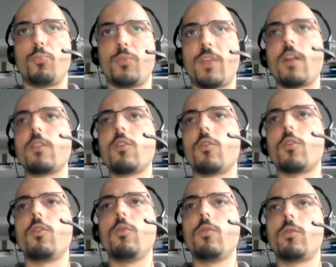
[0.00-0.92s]
tell your
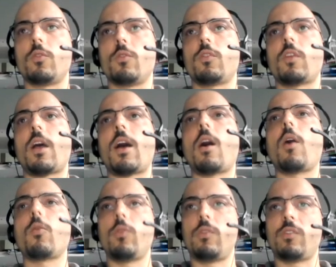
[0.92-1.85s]
users
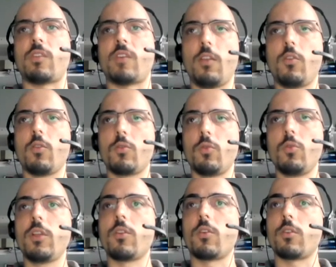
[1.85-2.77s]
how to cite your
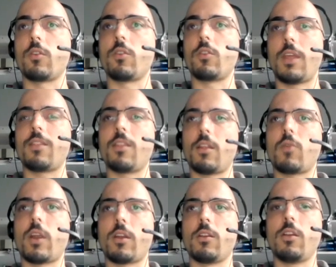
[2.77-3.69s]
tool in order to get that
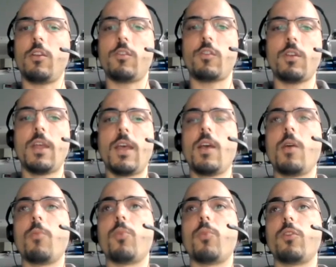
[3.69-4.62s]
recognition,
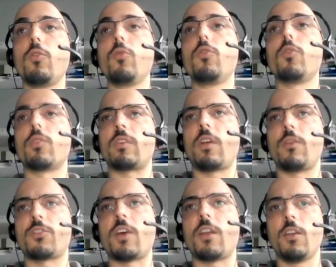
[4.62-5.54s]
but you yourself
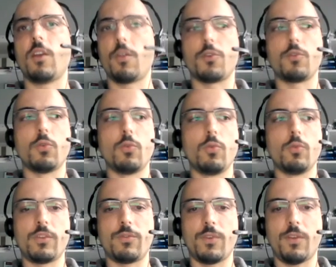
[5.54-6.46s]
citing other
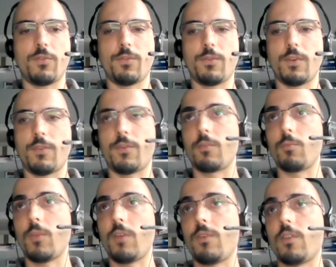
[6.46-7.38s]
tools
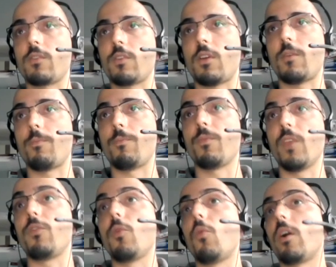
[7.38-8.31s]

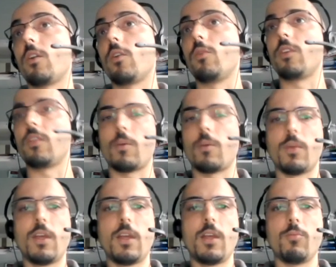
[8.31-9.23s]
if you are using them,
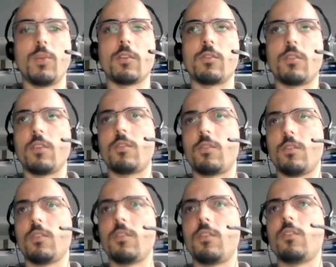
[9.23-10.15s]
because
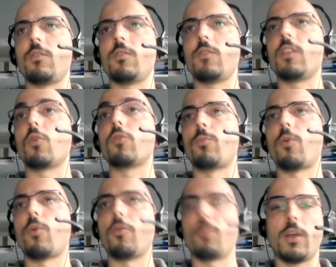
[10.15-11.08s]
it goes
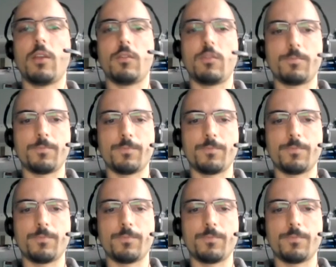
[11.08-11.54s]
both ways.